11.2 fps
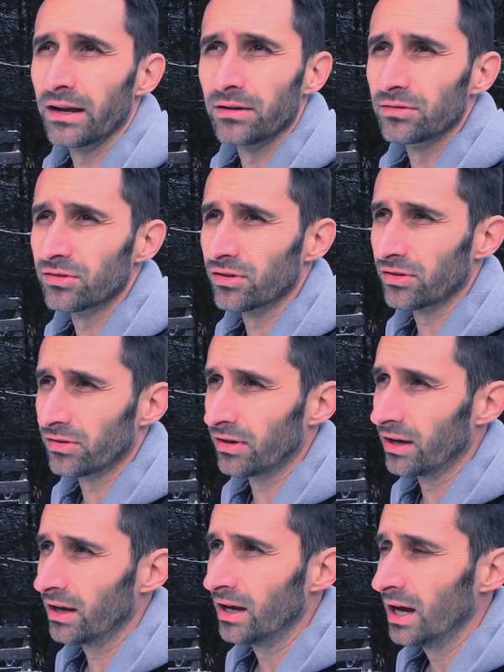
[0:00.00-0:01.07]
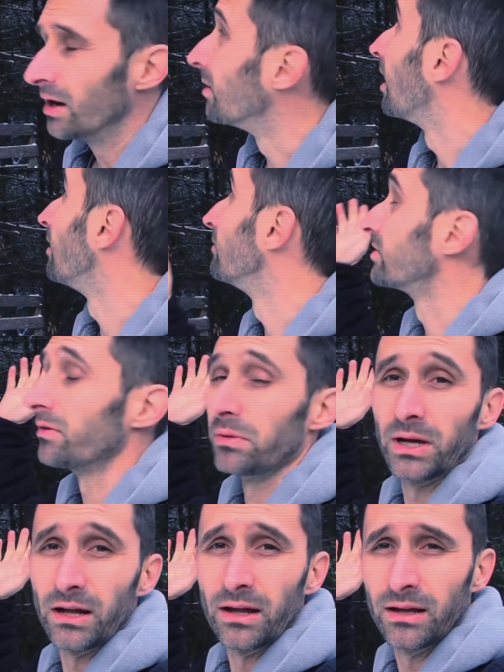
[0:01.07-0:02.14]
It was just, well, obviously we
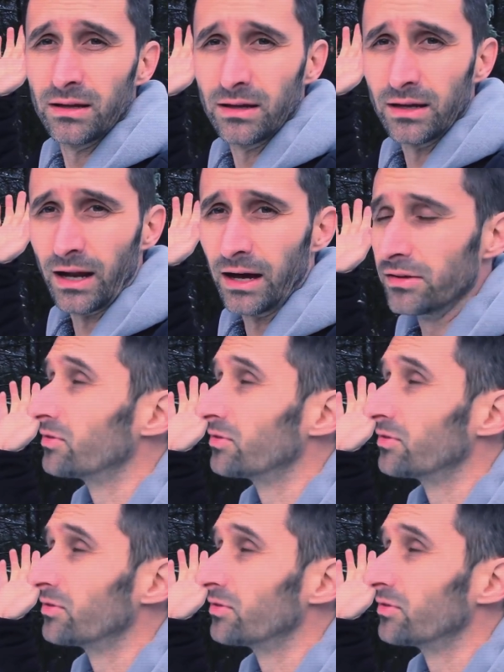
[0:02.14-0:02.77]
got a, an ice